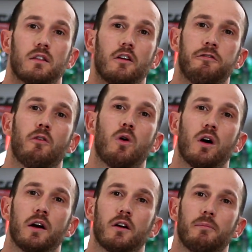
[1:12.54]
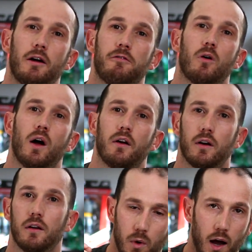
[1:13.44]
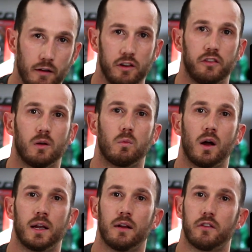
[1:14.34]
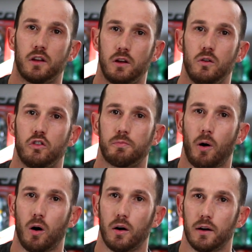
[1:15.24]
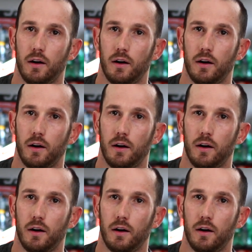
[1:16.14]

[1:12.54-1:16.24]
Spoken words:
the 400 by 400. Obviously, running is a huge part